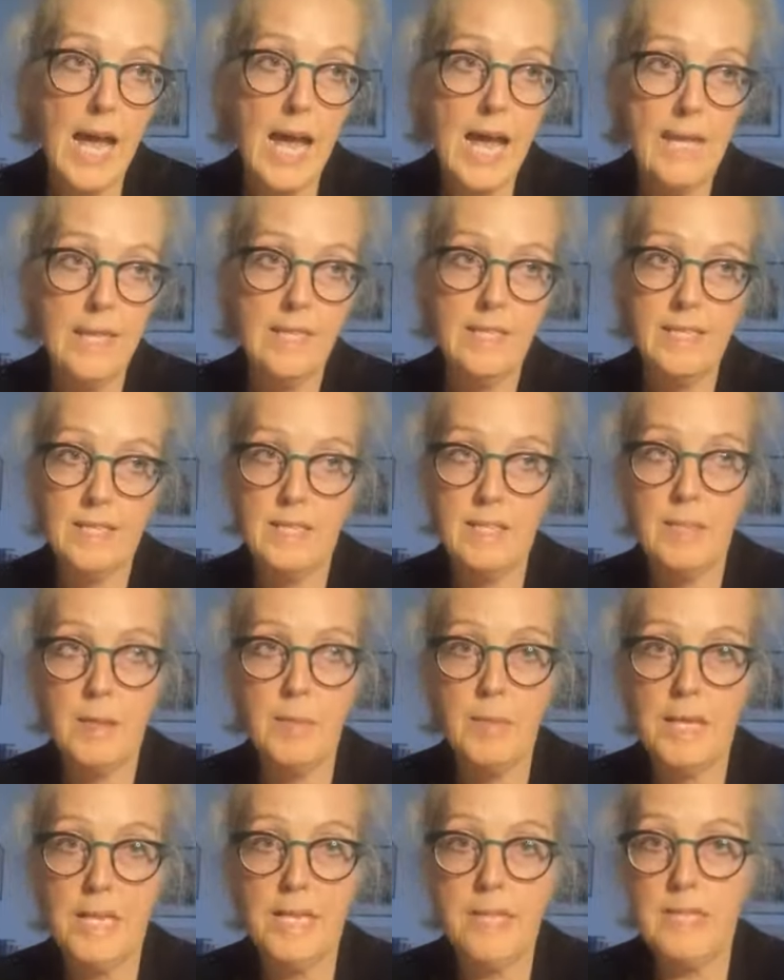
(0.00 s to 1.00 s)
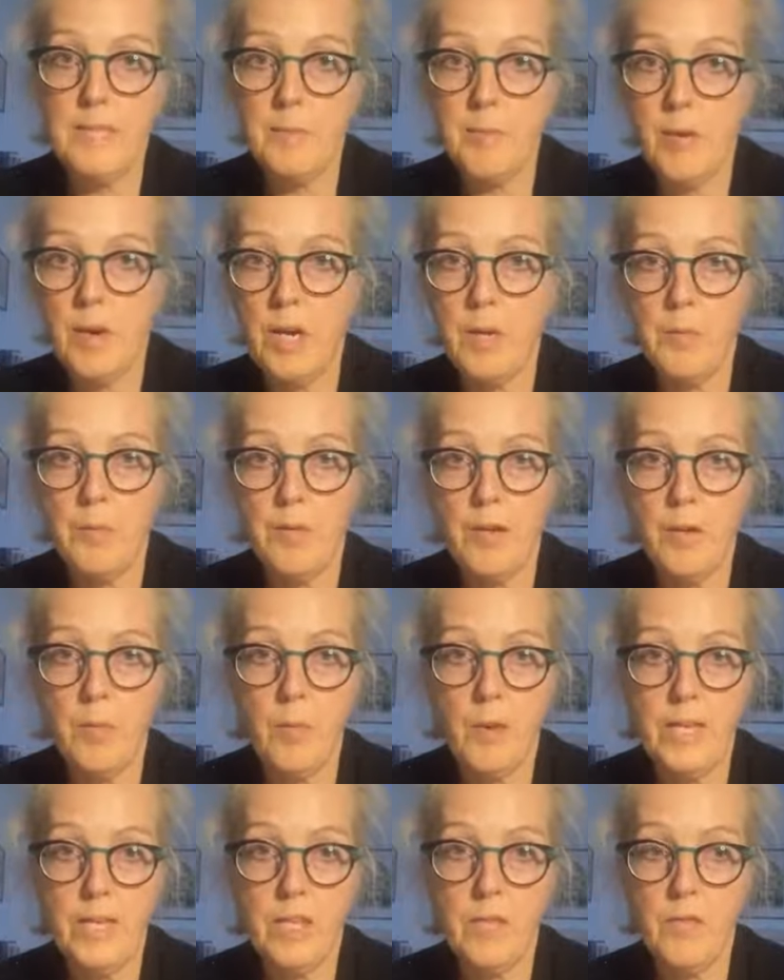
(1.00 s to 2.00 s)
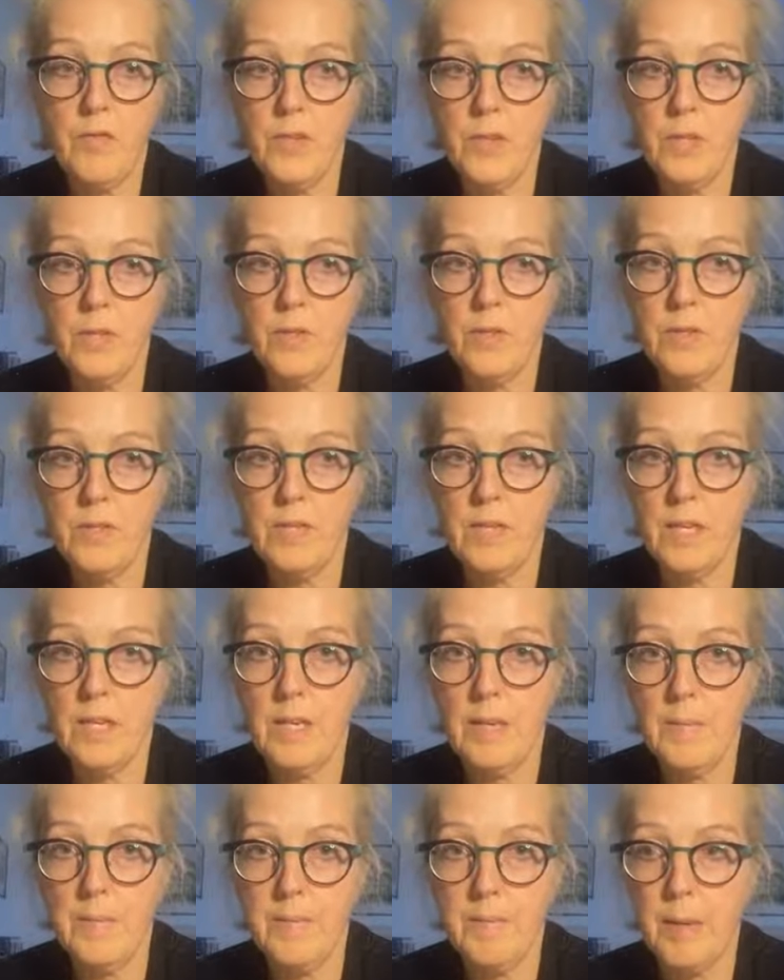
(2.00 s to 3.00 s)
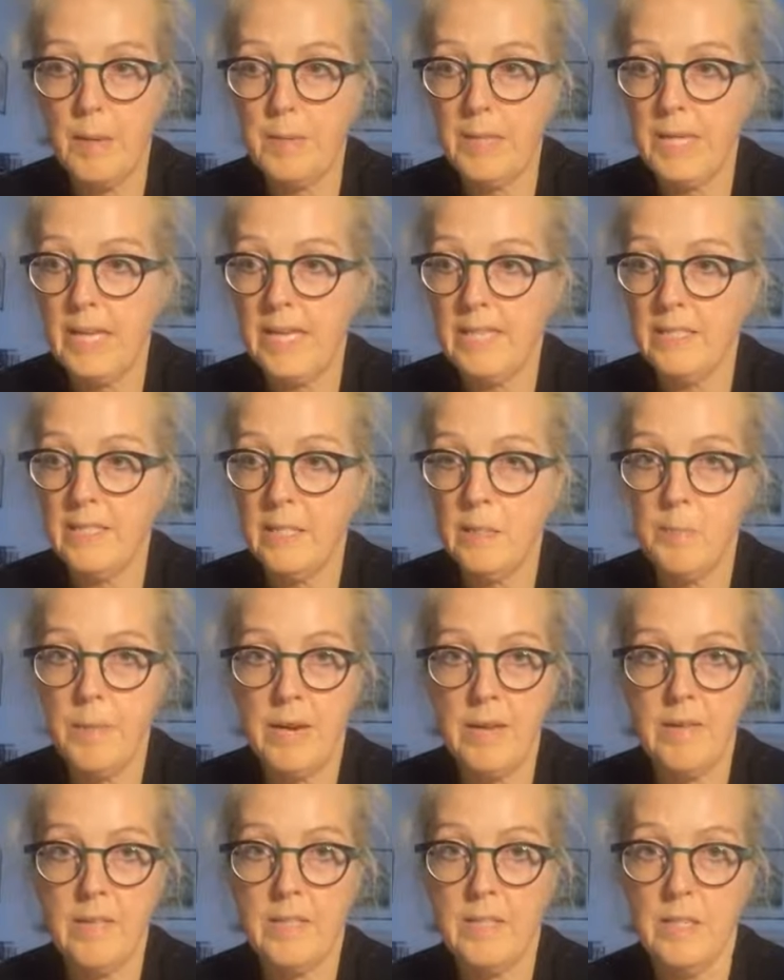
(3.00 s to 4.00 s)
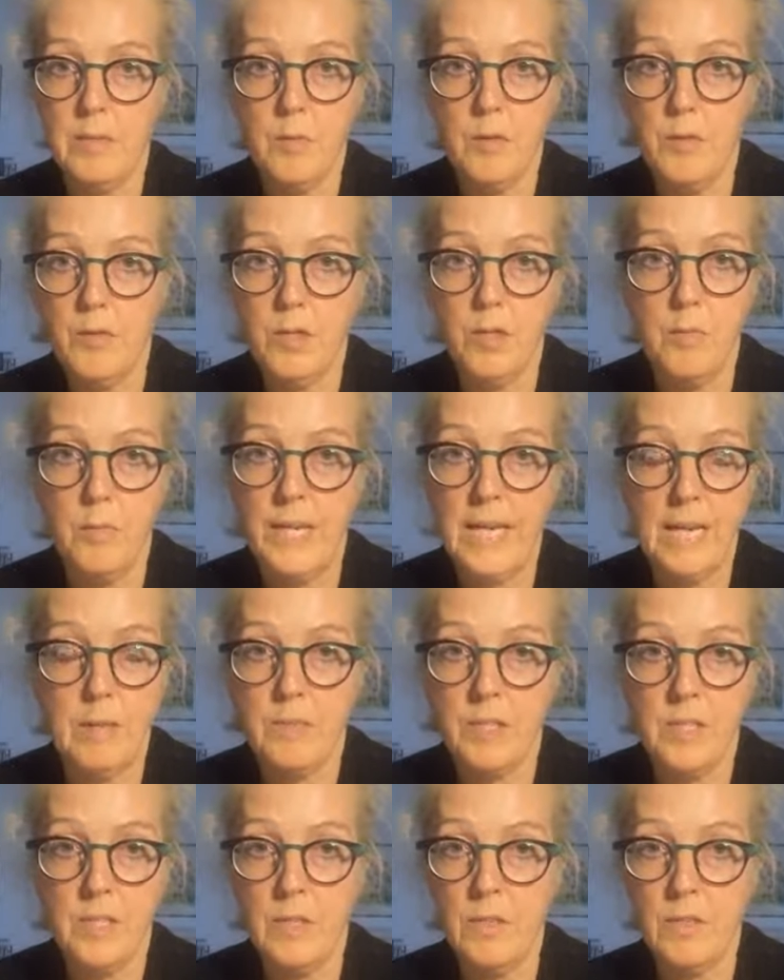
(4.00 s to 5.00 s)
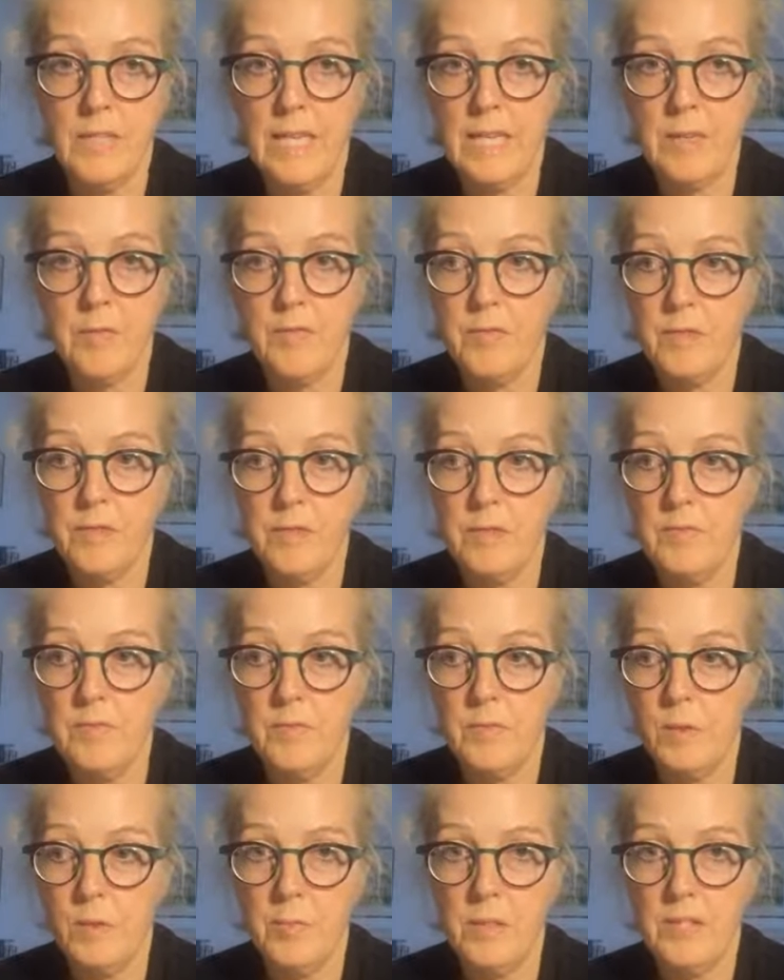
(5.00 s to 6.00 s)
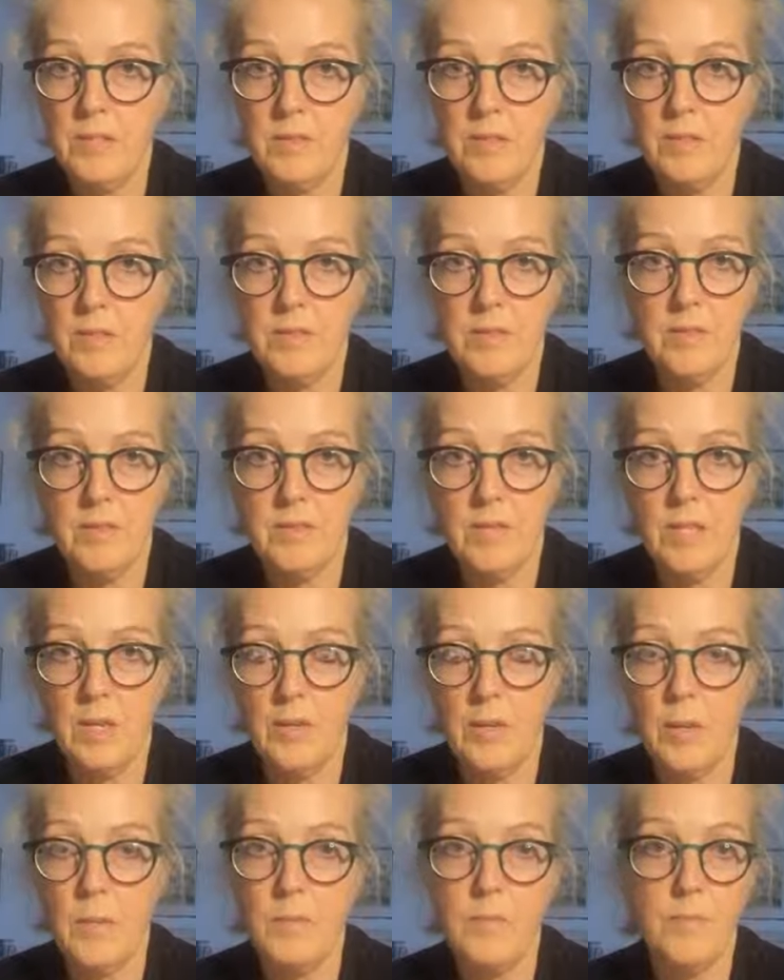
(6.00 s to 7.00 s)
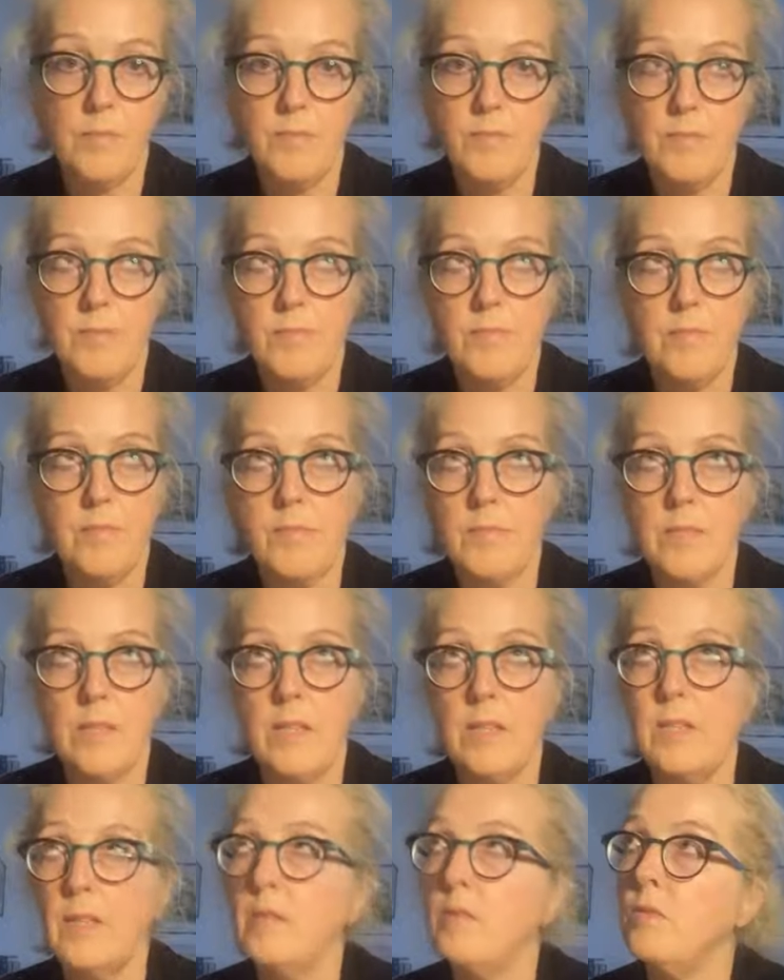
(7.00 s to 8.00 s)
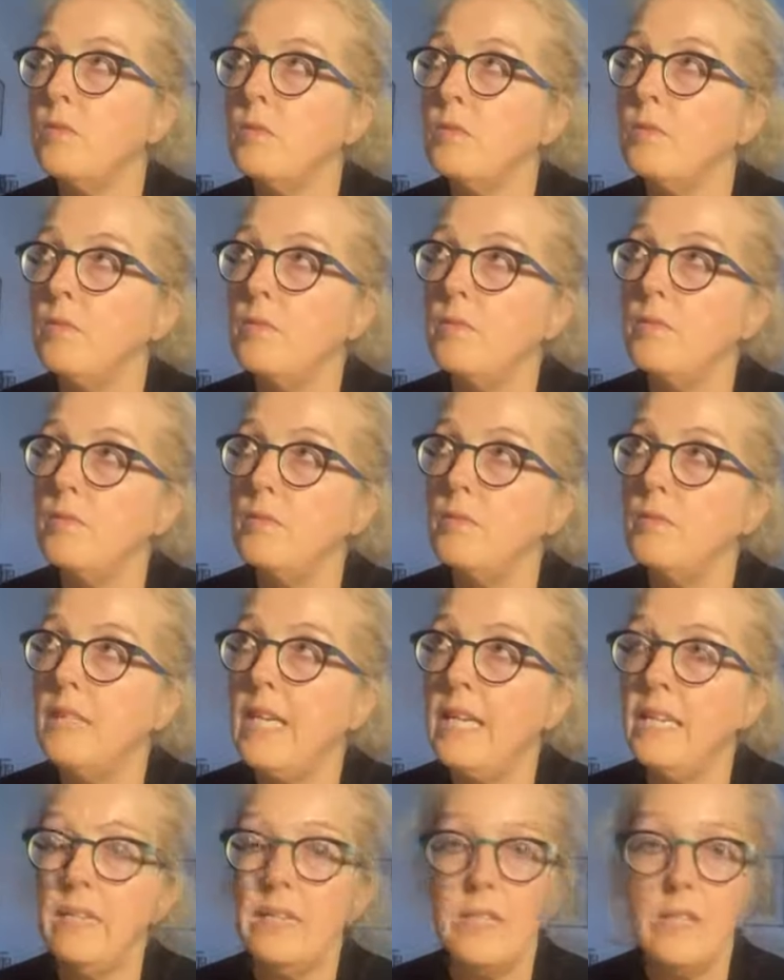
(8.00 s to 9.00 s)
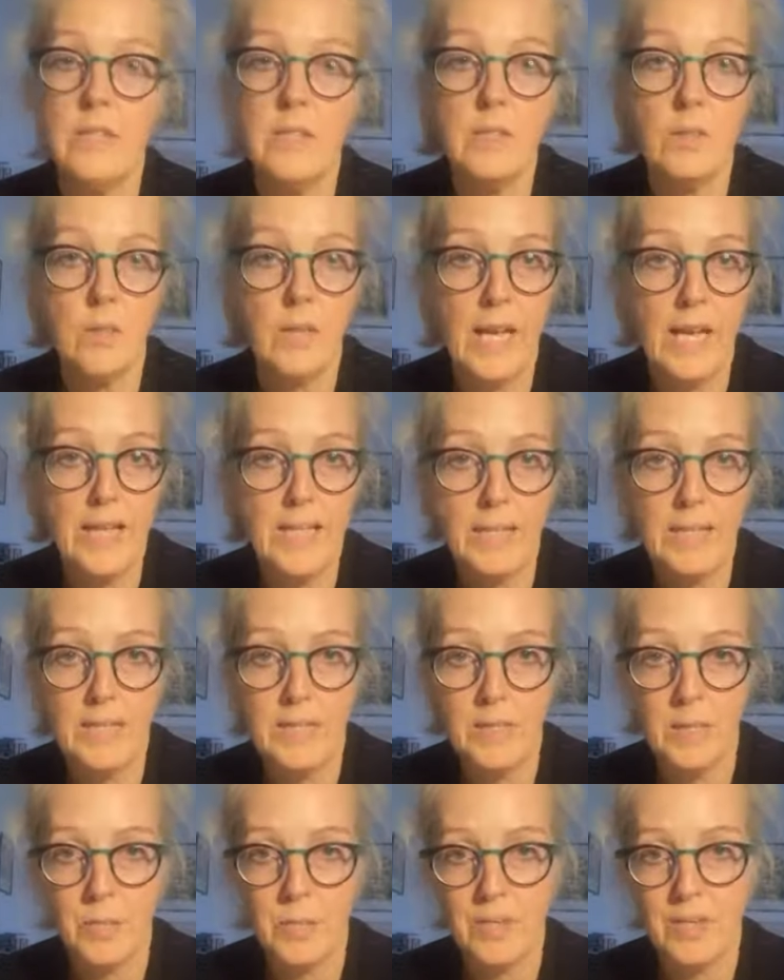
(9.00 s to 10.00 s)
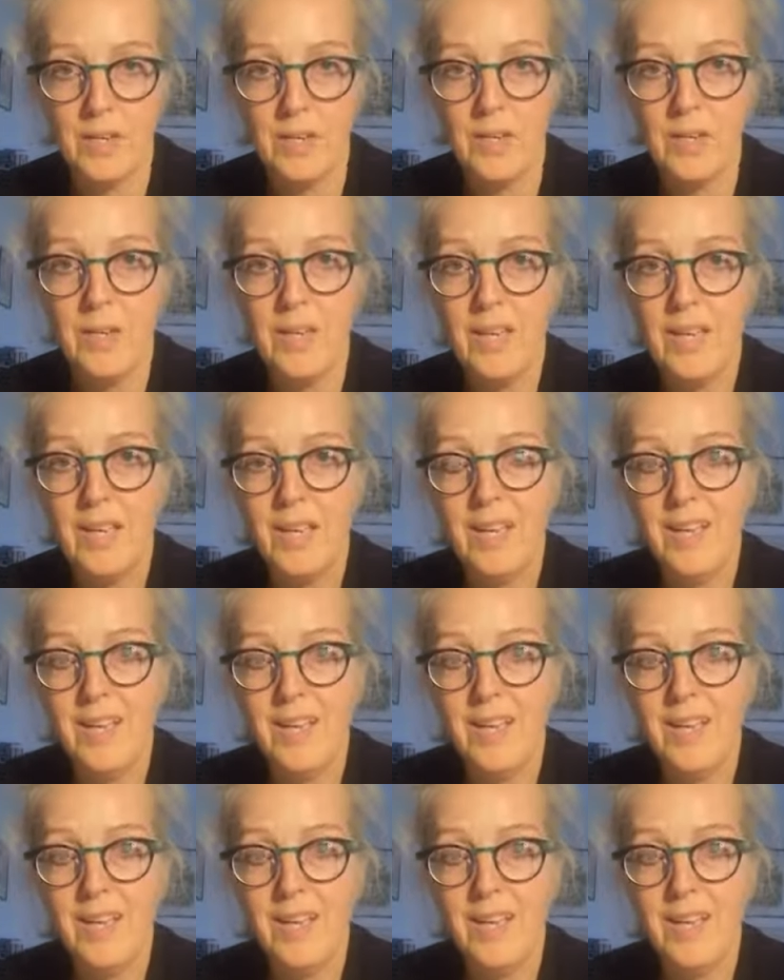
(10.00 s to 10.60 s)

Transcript: And it's completely inappropriate when you've used a public access barrister, which you've been able to use now for almost going on, I don't know, is it 10 years or 8 years or so.